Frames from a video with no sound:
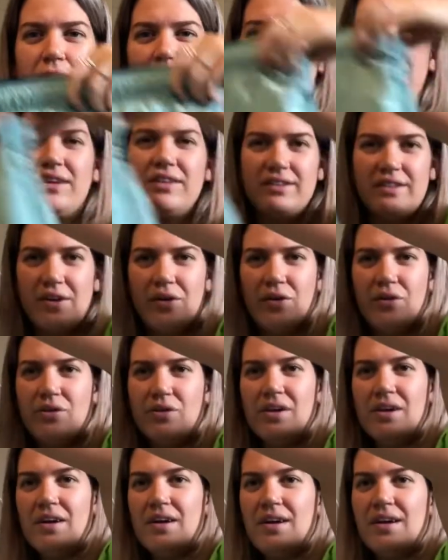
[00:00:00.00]
me. So
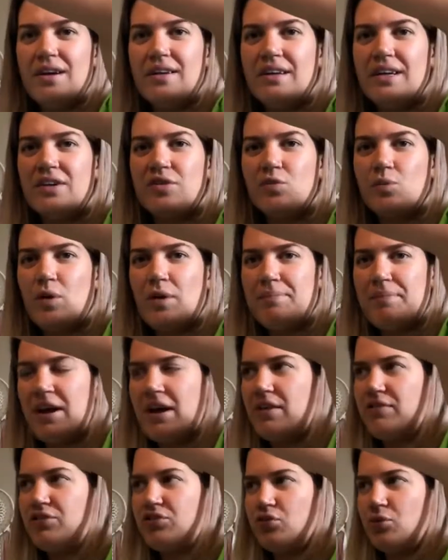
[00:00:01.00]
here's 1
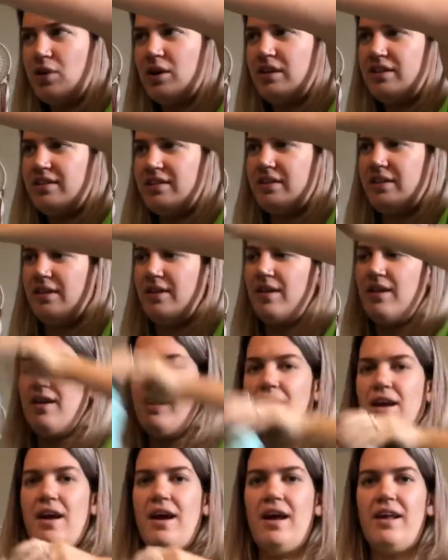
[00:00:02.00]
pair of shorts,
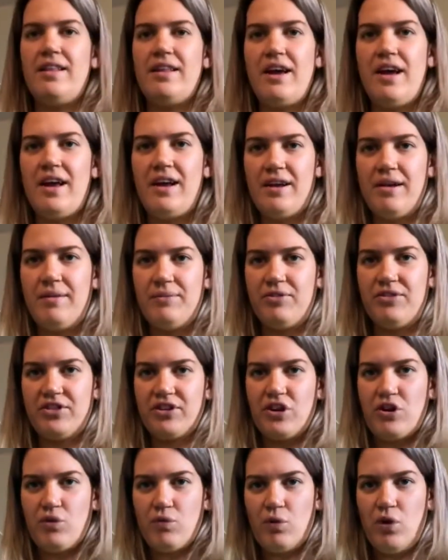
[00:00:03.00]
and then I'm just
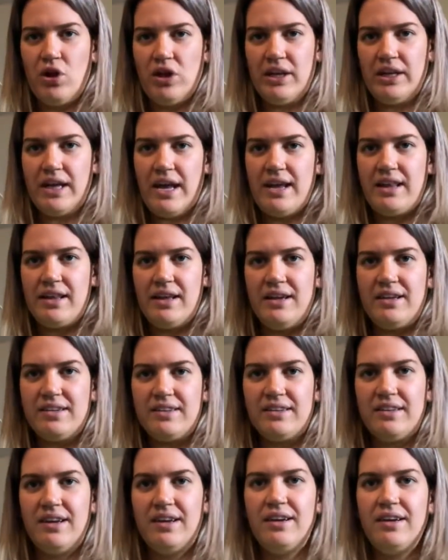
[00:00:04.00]
gonna roll it like
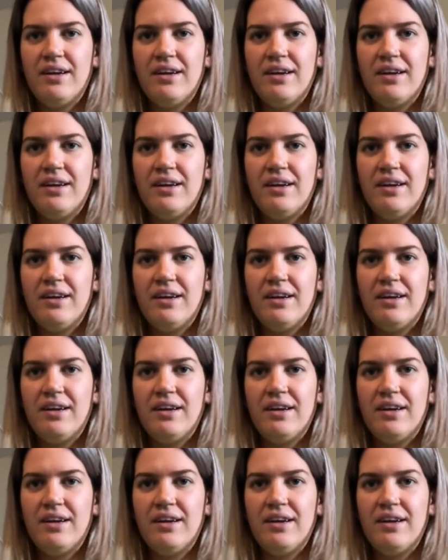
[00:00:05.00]
this.